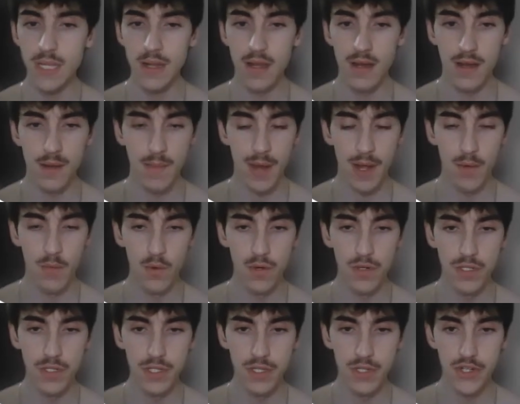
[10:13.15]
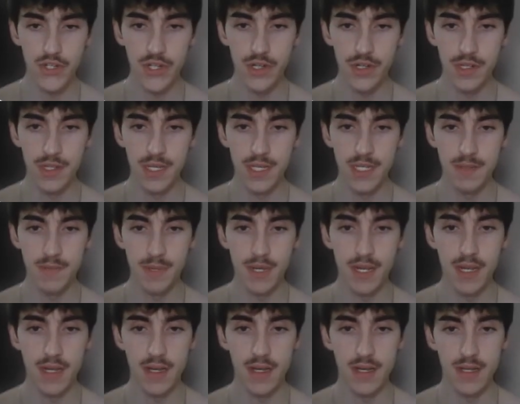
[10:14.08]
I will still shield this
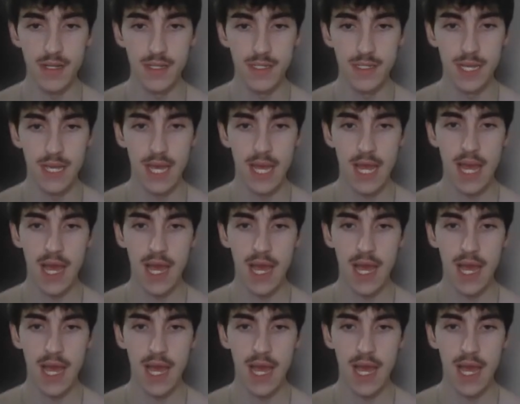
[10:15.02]
because